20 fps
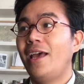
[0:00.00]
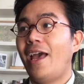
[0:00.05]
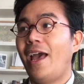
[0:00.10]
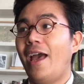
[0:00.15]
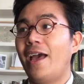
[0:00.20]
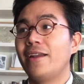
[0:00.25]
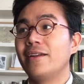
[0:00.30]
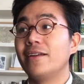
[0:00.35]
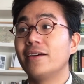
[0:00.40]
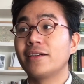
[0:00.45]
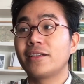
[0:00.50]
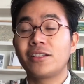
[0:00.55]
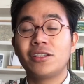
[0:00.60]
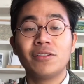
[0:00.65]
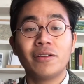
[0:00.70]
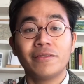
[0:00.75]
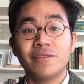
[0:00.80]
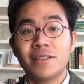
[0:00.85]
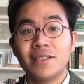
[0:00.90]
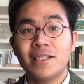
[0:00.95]
and
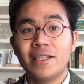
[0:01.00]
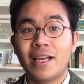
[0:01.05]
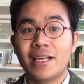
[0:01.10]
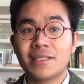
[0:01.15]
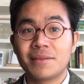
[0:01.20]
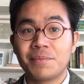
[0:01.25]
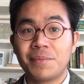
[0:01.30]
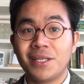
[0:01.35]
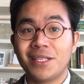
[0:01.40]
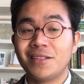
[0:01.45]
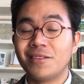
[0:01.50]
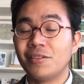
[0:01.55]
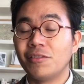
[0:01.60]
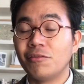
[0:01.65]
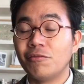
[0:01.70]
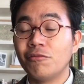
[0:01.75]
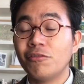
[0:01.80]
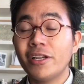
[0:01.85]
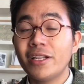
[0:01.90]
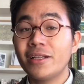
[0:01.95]
QFT has been
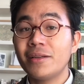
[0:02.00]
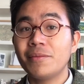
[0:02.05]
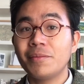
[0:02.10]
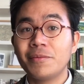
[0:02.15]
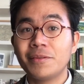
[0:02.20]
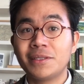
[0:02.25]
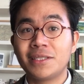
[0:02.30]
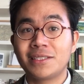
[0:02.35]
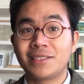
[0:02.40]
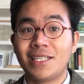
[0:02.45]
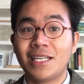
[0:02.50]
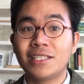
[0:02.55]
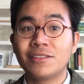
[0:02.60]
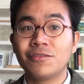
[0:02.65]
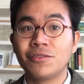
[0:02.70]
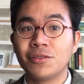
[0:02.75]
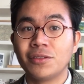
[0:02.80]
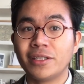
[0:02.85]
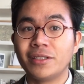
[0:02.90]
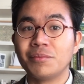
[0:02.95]
really
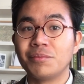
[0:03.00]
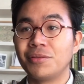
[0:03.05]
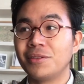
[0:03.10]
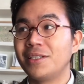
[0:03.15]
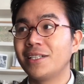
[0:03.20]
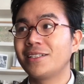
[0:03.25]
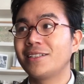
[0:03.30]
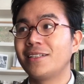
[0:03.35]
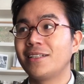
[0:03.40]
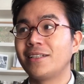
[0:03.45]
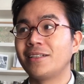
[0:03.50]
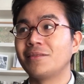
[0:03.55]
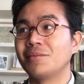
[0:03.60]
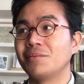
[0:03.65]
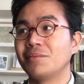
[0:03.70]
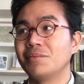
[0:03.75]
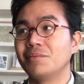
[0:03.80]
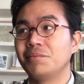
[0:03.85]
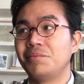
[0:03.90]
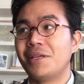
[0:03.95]
successful in predicting
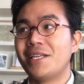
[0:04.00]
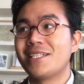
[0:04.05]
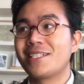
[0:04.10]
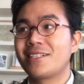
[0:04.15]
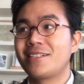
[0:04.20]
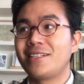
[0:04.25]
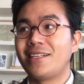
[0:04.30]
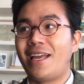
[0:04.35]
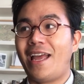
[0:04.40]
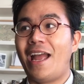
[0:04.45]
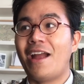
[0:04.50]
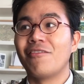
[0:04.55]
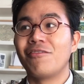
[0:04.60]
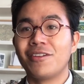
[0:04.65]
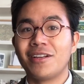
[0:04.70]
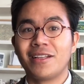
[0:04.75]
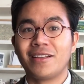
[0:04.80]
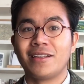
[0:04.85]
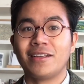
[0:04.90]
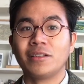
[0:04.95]
basically
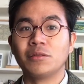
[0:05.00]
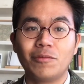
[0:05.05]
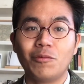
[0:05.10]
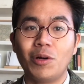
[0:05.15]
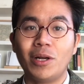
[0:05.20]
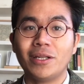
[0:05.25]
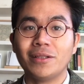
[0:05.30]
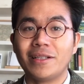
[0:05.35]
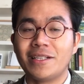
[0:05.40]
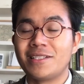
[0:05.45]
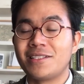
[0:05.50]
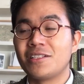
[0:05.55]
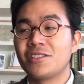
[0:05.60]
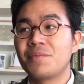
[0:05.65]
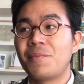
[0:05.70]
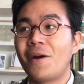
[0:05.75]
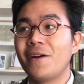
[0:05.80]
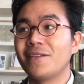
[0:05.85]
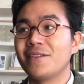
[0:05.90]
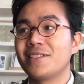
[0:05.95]
everything. Well, it's
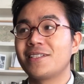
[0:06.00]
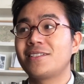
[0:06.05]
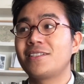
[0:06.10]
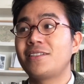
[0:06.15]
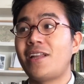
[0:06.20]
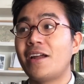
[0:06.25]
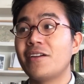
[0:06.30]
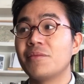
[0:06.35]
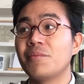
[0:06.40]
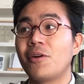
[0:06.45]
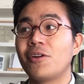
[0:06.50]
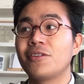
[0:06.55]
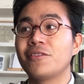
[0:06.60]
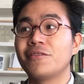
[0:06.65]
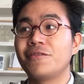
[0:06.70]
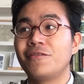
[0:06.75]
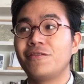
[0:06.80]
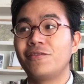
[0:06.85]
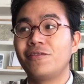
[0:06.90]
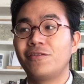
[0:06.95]
inspired the standard model of
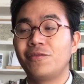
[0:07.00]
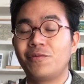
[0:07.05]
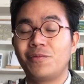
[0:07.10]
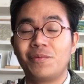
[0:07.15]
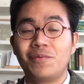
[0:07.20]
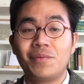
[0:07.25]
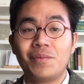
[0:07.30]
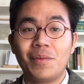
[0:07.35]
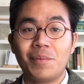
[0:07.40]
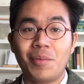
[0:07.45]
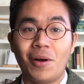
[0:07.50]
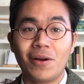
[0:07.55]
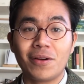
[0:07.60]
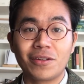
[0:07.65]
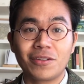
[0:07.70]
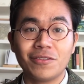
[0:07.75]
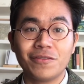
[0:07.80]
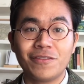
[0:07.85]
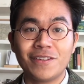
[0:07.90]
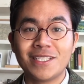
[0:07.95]

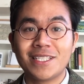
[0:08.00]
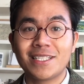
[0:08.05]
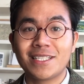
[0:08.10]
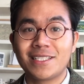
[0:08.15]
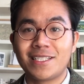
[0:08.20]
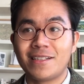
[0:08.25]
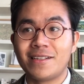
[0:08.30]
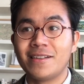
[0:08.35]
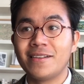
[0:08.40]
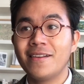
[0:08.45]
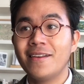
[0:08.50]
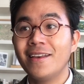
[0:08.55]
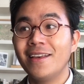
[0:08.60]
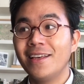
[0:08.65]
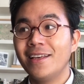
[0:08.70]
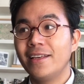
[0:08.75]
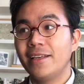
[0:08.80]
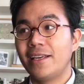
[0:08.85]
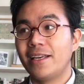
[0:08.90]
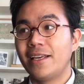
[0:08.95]
particle physics, and
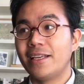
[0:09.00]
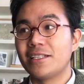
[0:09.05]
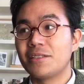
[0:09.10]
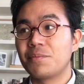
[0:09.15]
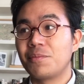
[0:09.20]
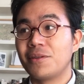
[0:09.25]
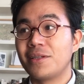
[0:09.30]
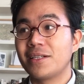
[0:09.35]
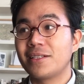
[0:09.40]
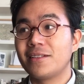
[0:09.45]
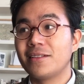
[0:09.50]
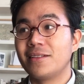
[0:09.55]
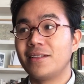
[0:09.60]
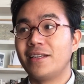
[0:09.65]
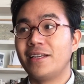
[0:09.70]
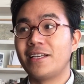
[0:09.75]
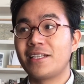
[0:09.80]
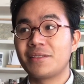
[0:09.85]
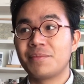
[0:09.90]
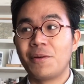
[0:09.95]
it's predicted the Higgs